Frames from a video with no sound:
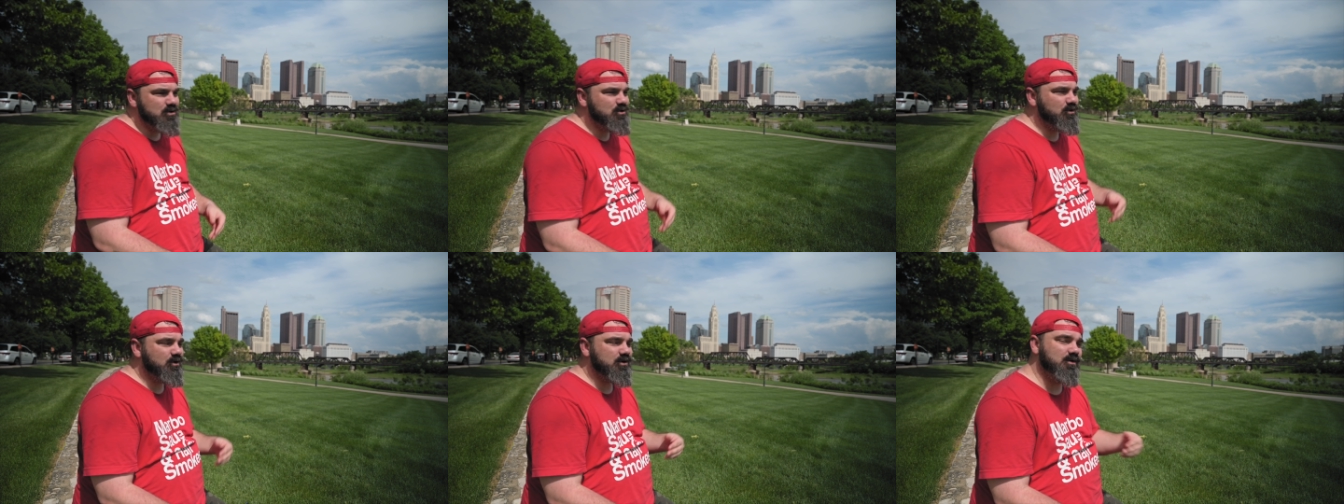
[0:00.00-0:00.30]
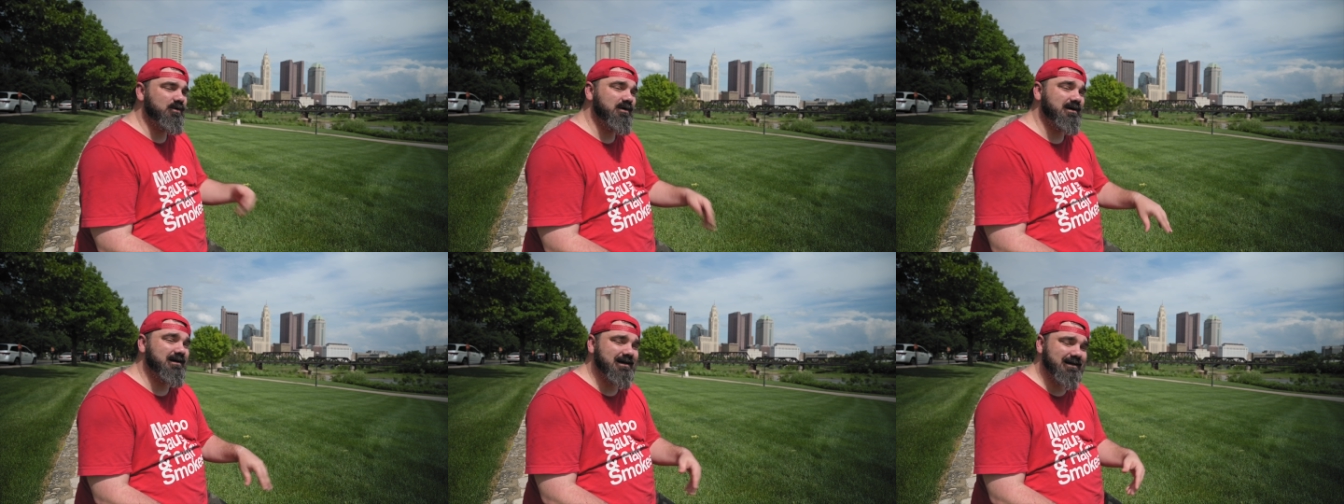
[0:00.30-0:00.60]
you're
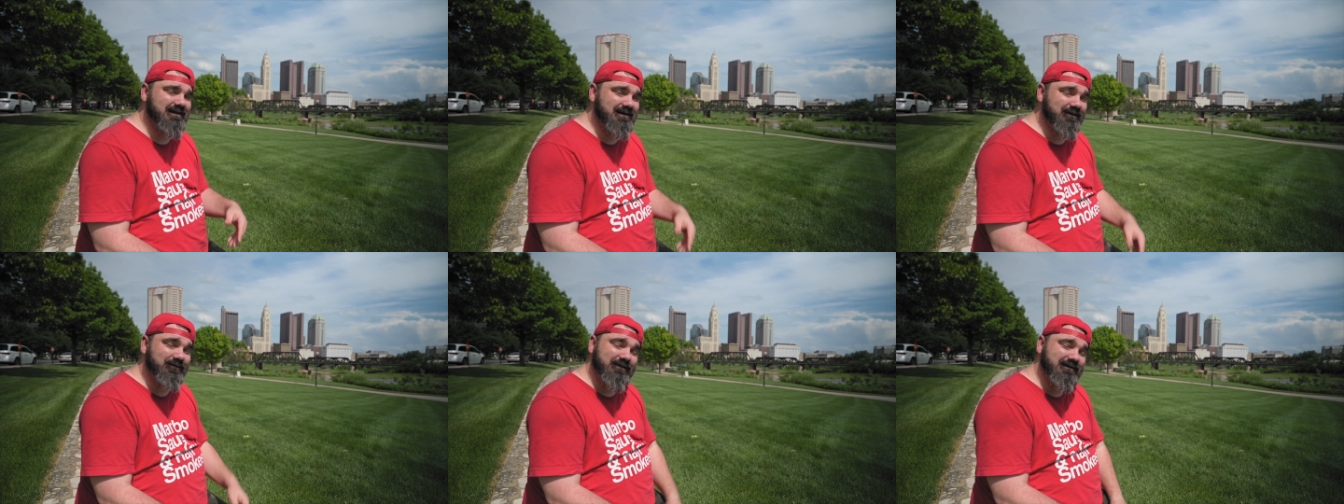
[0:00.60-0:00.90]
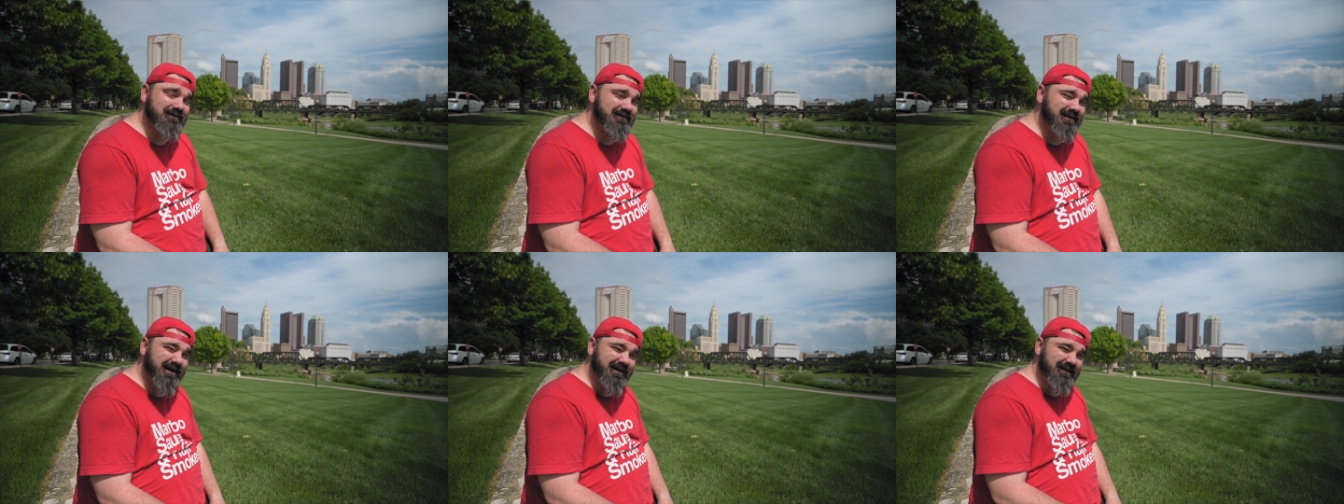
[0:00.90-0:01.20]
going to get
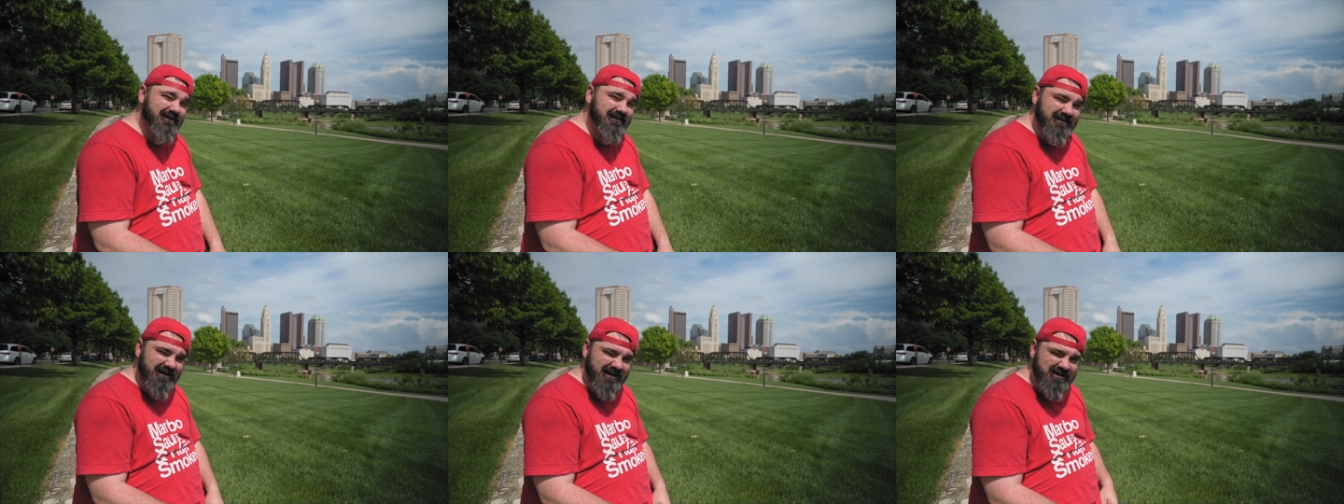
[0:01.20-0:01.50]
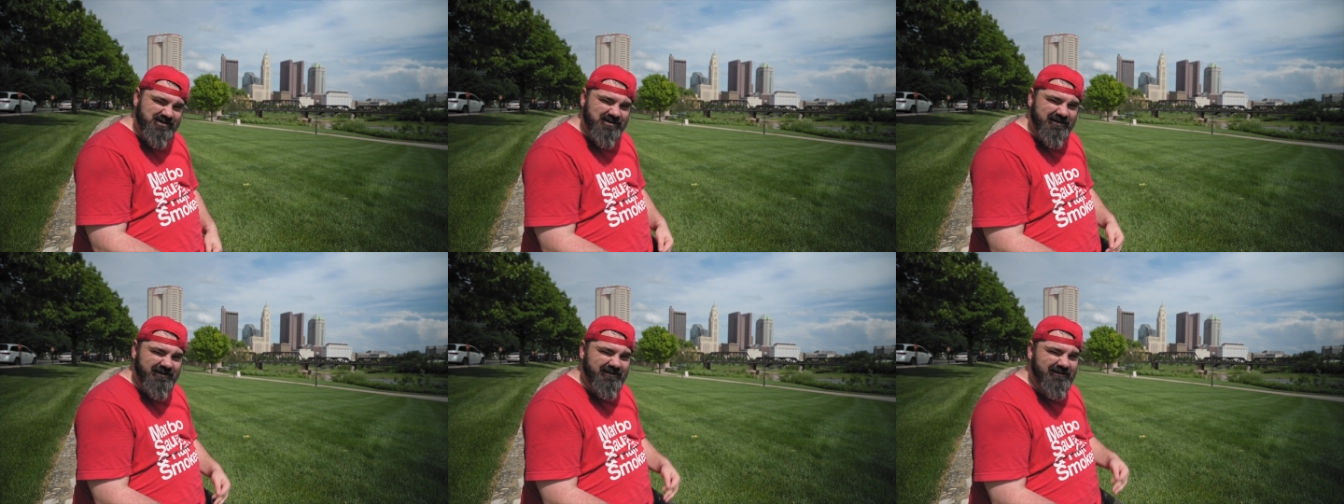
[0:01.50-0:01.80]
different
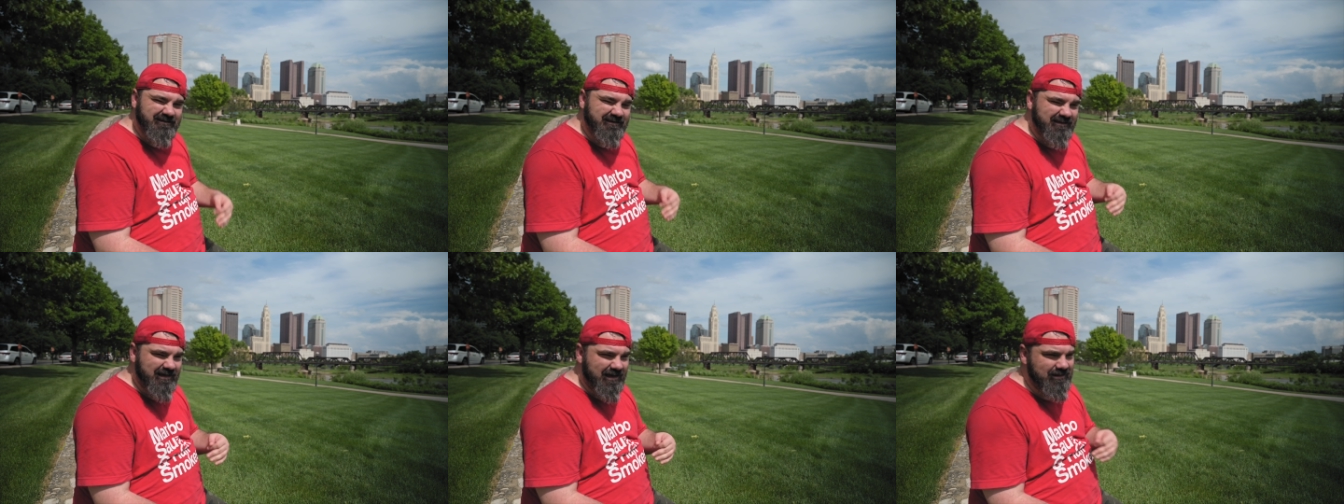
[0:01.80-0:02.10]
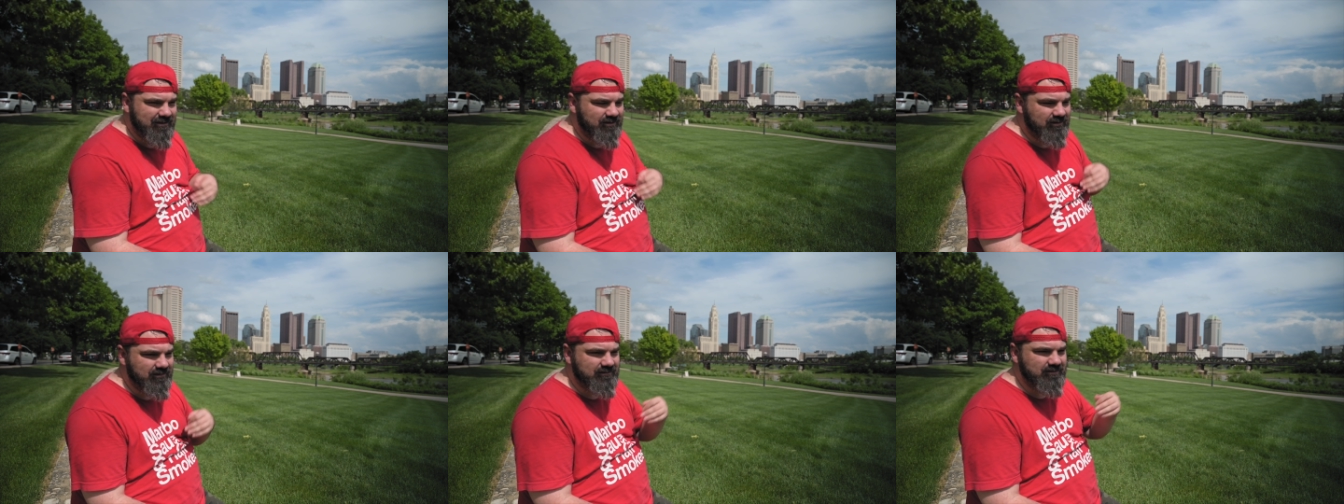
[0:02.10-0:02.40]
stylizations,
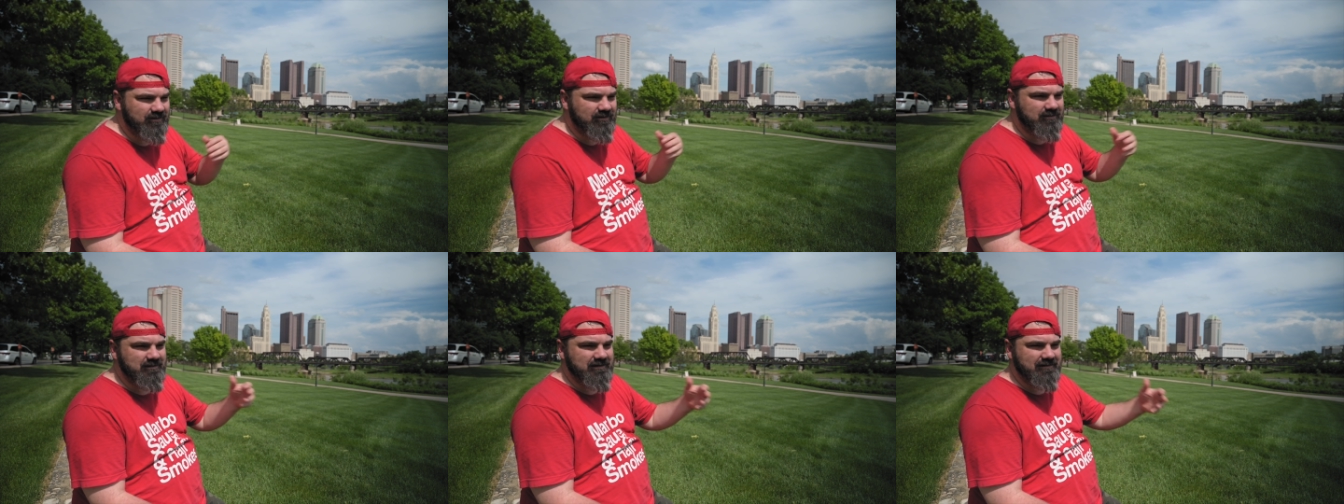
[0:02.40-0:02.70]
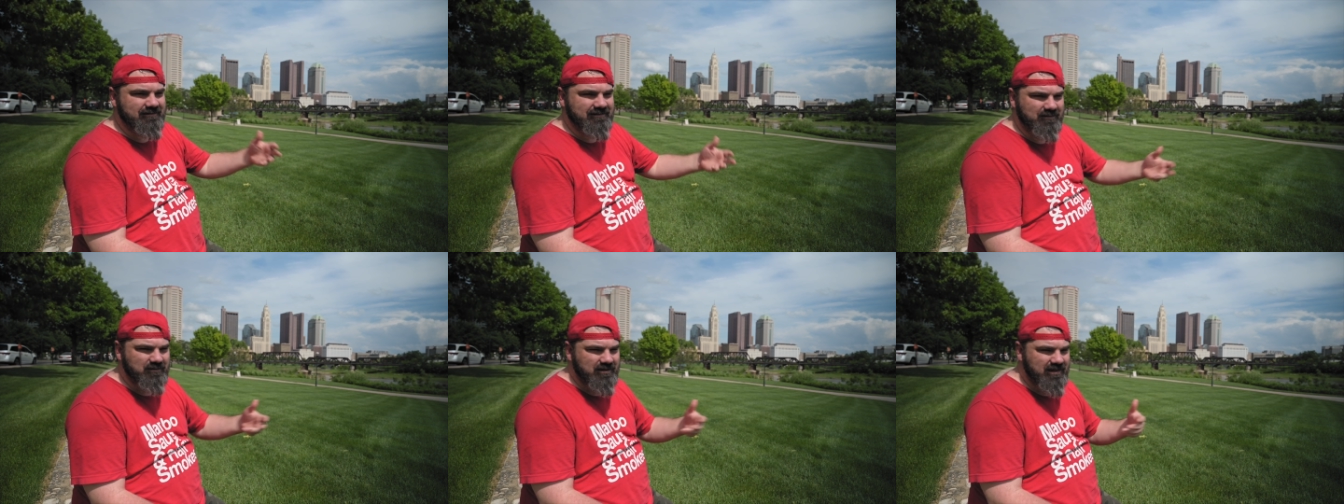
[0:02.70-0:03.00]
and there is going to be
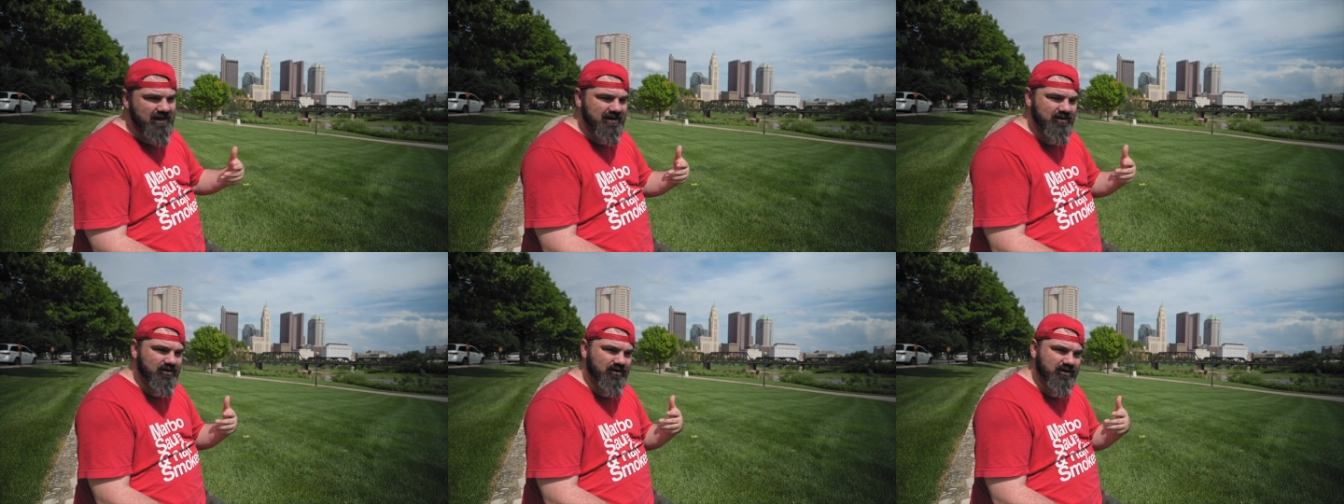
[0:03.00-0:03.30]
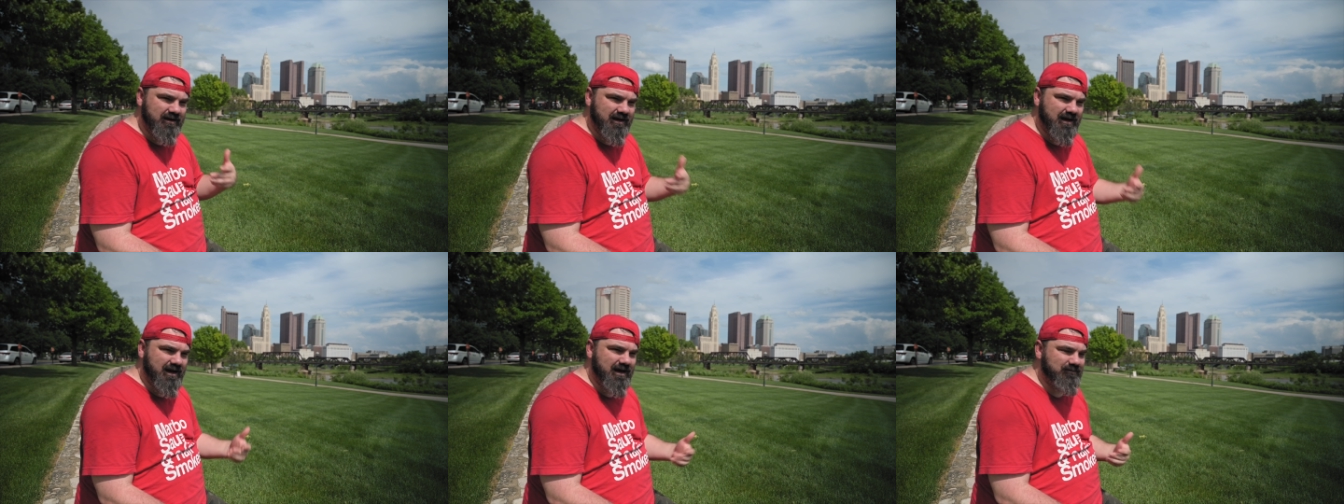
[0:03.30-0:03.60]
some of that you're
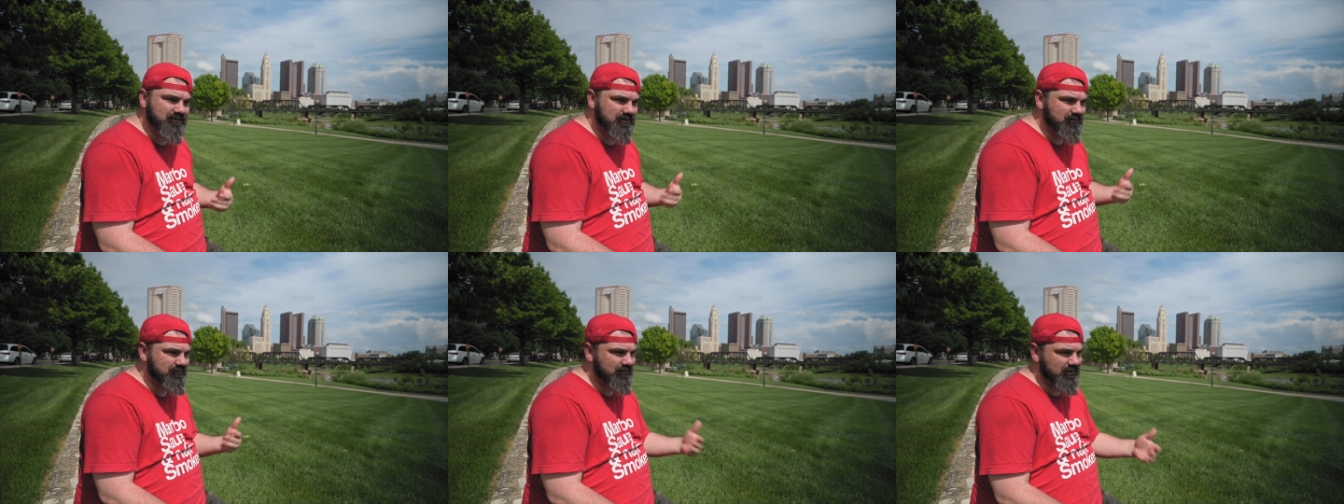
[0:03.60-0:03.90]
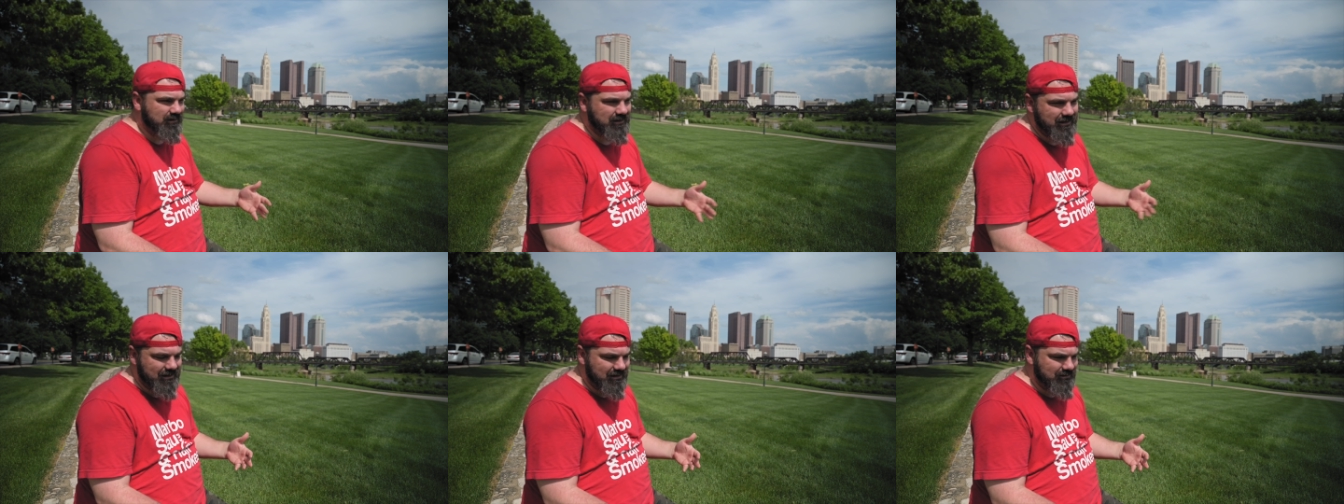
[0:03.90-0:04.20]
going to have to
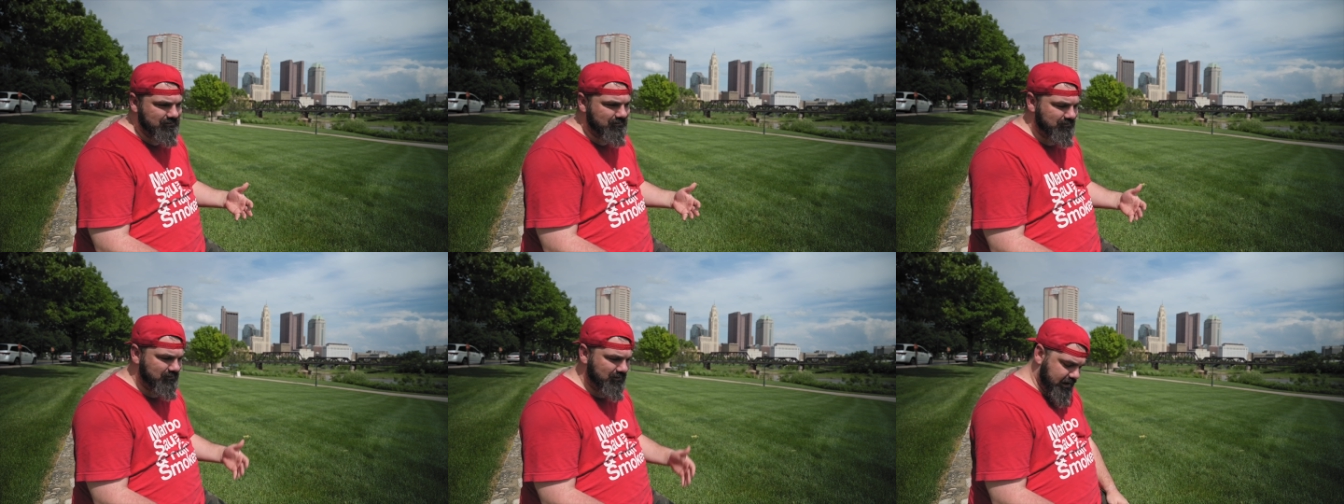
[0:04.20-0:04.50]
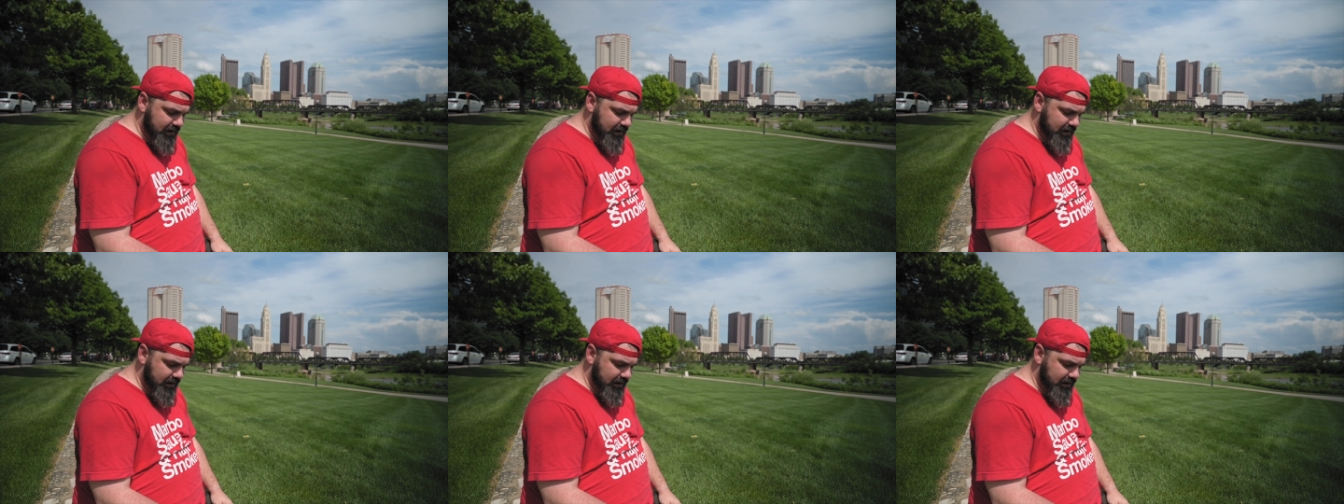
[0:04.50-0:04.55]
forgive.